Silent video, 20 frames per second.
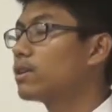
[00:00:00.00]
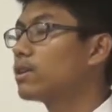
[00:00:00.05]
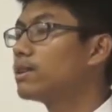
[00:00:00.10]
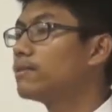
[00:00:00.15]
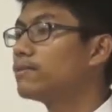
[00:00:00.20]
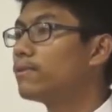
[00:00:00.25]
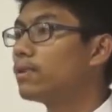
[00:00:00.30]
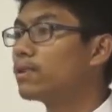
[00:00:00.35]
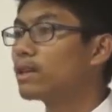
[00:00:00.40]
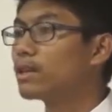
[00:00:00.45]

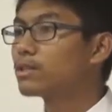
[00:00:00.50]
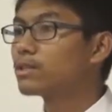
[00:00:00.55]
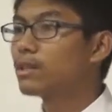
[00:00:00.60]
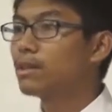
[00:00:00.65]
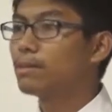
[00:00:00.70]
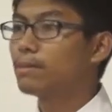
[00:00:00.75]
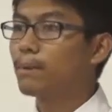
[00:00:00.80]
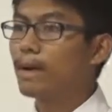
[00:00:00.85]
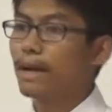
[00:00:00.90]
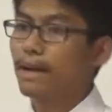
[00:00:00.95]
couldn't focus
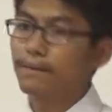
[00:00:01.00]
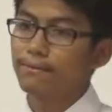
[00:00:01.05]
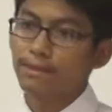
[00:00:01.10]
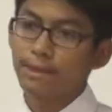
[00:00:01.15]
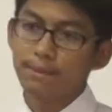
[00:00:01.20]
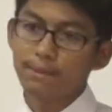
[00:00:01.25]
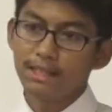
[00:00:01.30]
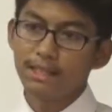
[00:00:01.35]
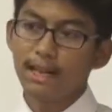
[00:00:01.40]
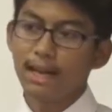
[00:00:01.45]
on my
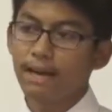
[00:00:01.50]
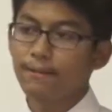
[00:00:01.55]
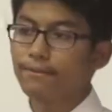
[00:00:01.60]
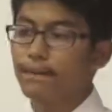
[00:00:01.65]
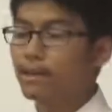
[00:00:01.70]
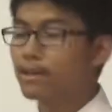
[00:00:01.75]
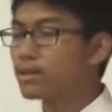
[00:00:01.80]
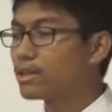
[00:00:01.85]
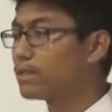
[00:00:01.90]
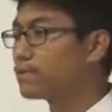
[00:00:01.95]
family
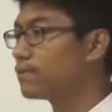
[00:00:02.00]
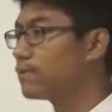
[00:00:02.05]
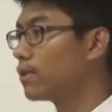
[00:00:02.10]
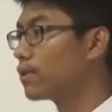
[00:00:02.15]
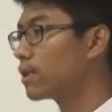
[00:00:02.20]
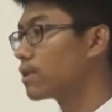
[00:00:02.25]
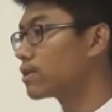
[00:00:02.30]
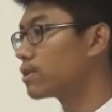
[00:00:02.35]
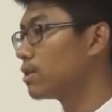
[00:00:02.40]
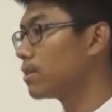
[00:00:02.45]
life, I couldn't
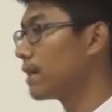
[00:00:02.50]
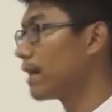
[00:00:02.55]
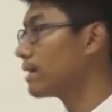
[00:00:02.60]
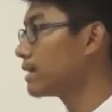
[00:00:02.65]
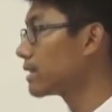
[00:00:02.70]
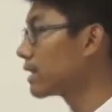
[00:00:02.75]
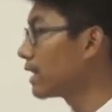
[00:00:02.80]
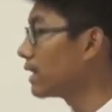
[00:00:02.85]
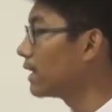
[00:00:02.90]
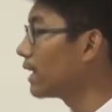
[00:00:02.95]
focus on
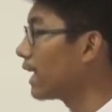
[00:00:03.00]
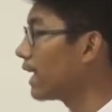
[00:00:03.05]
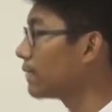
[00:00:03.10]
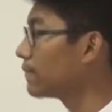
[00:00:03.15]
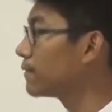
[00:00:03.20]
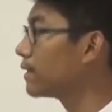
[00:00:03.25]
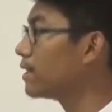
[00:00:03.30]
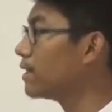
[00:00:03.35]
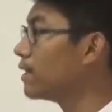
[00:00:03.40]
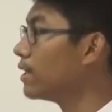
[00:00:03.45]
my study
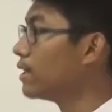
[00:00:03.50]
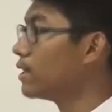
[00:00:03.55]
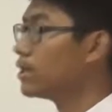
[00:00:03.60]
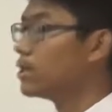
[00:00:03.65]
life,